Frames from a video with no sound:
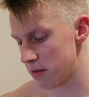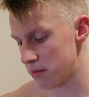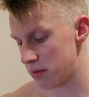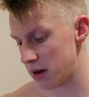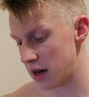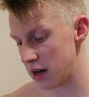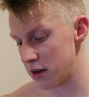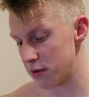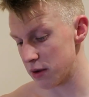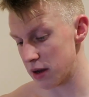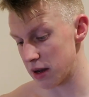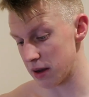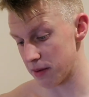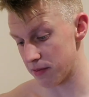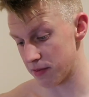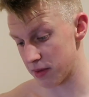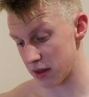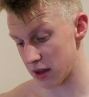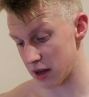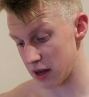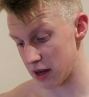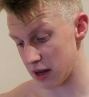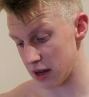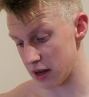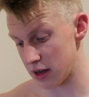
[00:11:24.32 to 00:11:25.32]
But anyway,
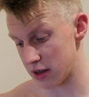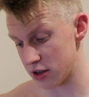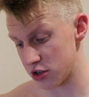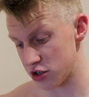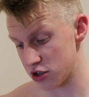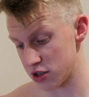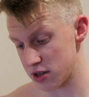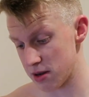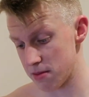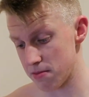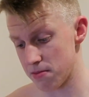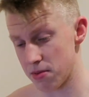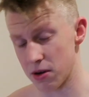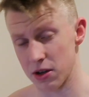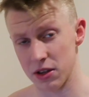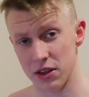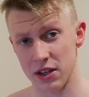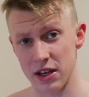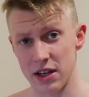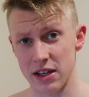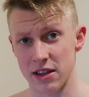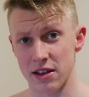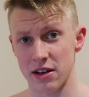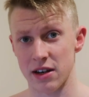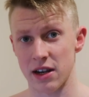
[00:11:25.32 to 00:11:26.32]
just
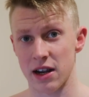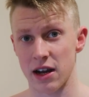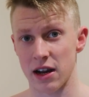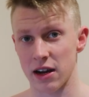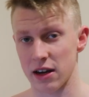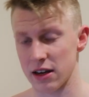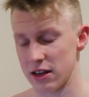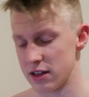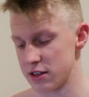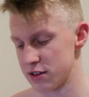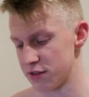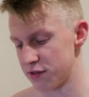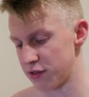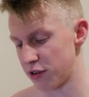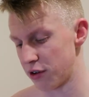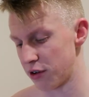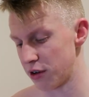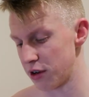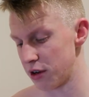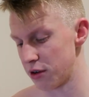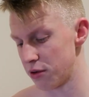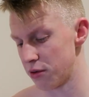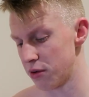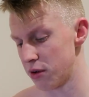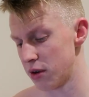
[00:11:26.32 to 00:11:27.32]
input it and it calculates it
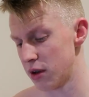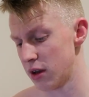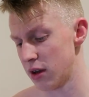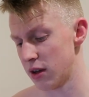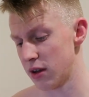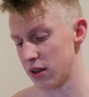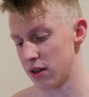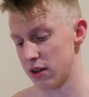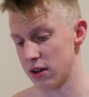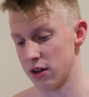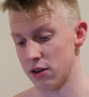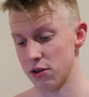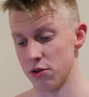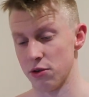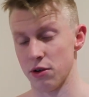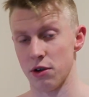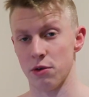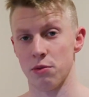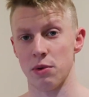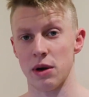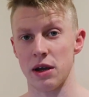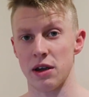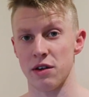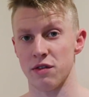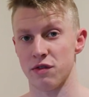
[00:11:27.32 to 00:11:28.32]
for you. You know,
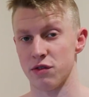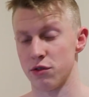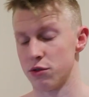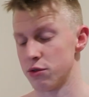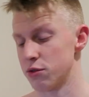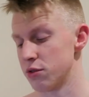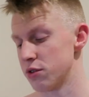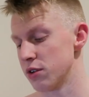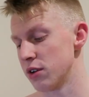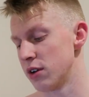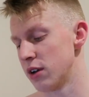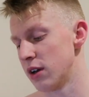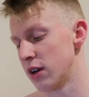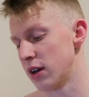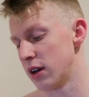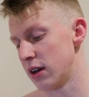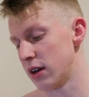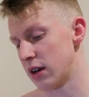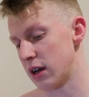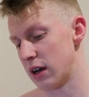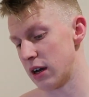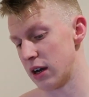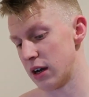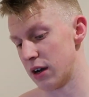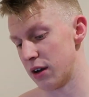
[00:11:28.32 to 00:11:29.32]
you weigh your food.
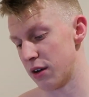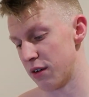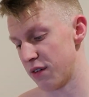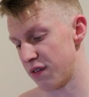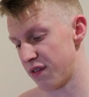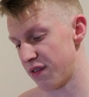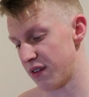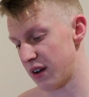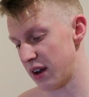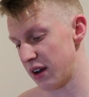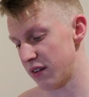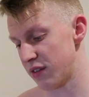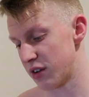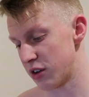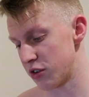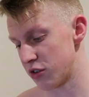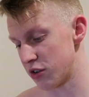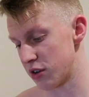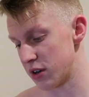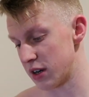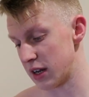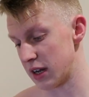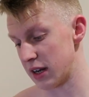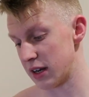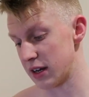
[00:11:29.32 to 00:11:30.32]

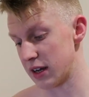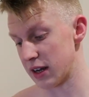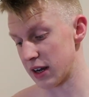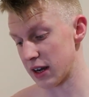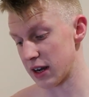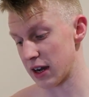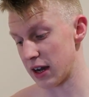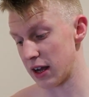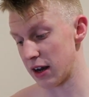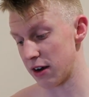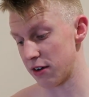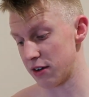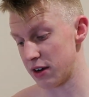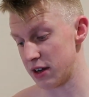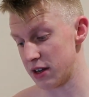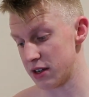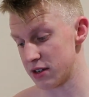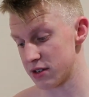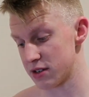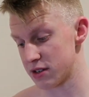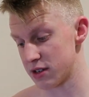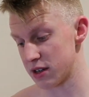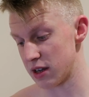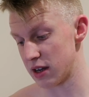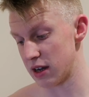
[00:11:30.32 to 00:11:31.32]
599
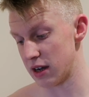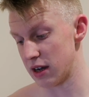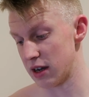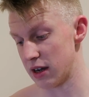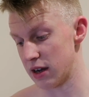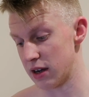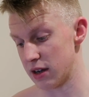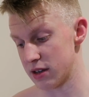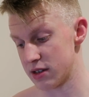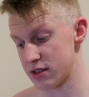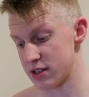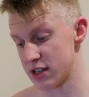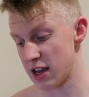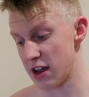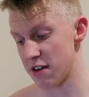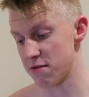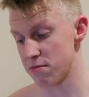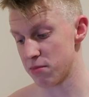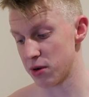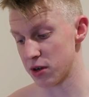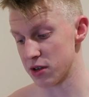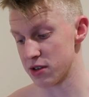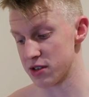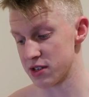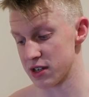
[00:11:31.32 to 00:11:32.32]
calories,
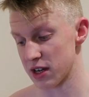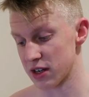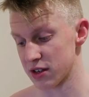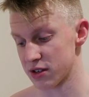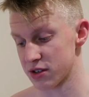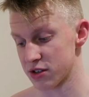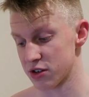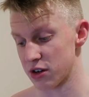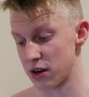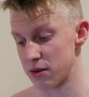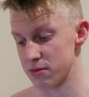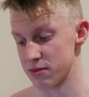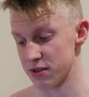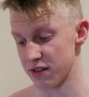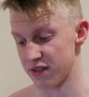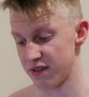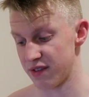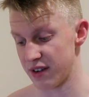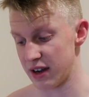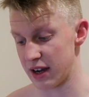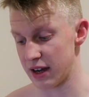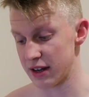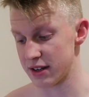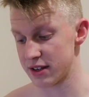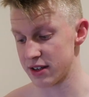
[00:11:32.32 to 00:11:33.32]
7.6 grams of
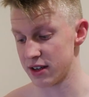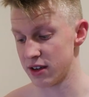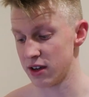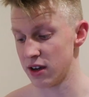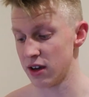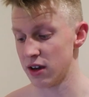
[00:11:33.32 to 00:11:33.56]
fat,